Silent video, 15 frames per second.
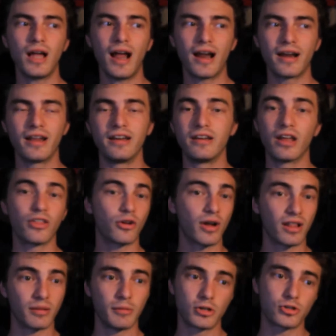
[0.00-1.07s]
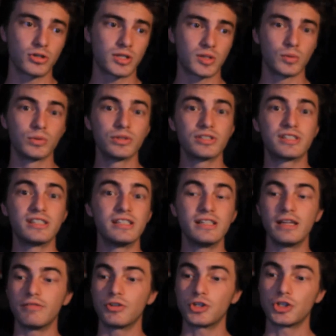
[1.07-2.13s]
at another elementary school to see
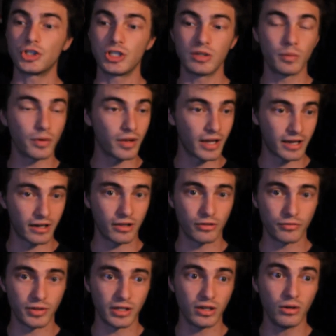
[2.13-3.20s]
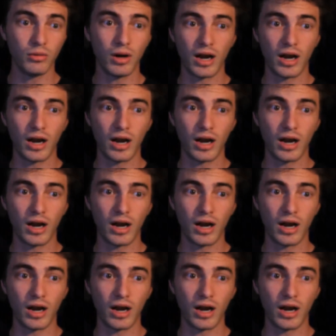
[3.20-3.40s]
if she would like another video.